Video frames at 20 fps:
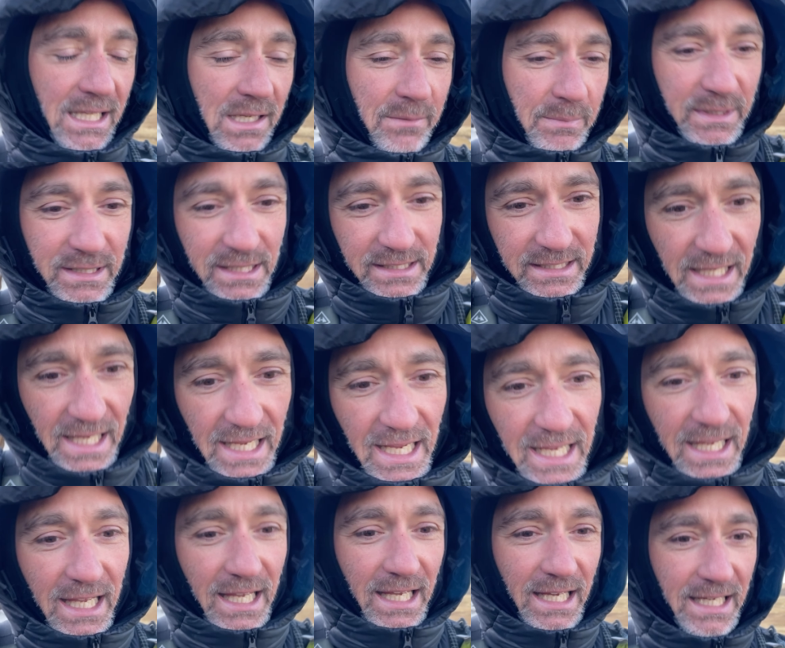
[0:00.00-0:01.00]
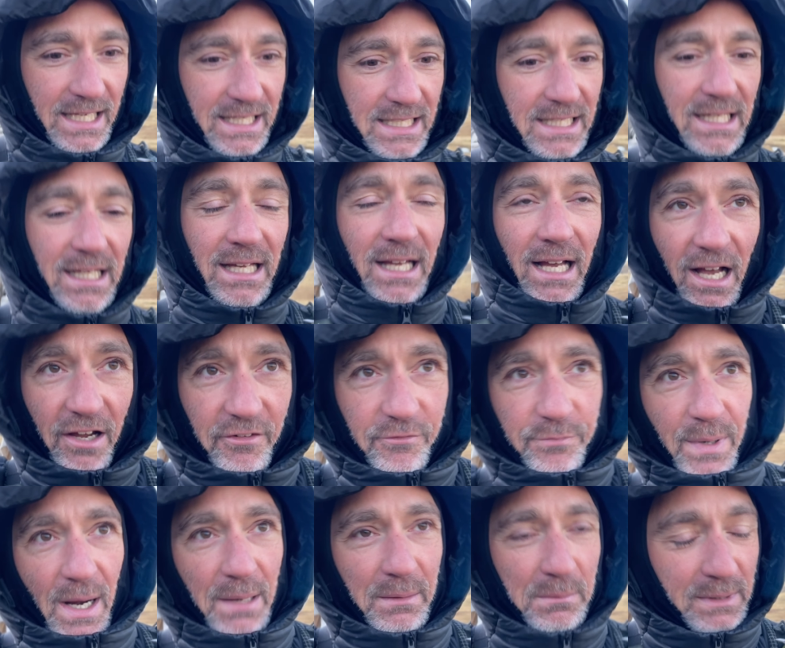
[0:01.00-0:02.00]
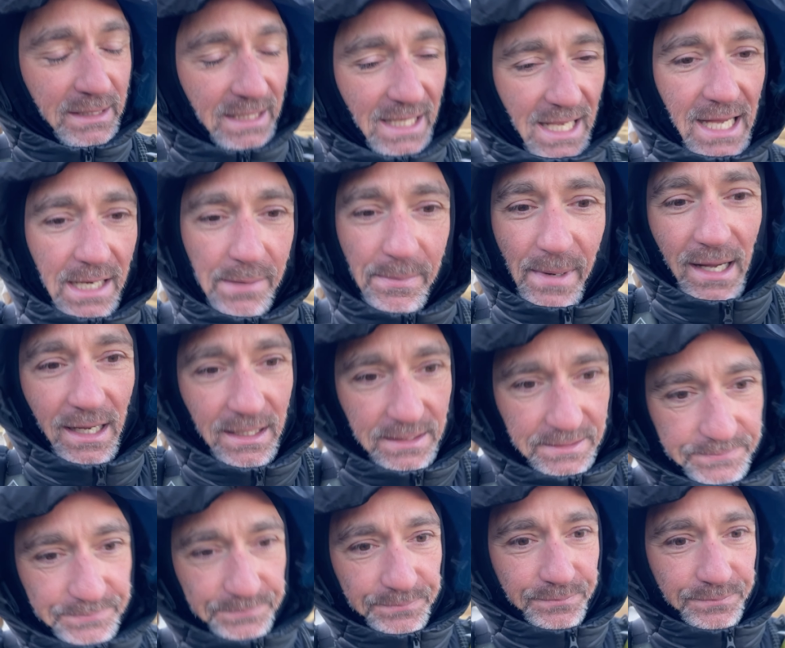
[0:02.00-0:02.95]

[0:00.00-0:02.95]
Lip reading: But today I've probably got about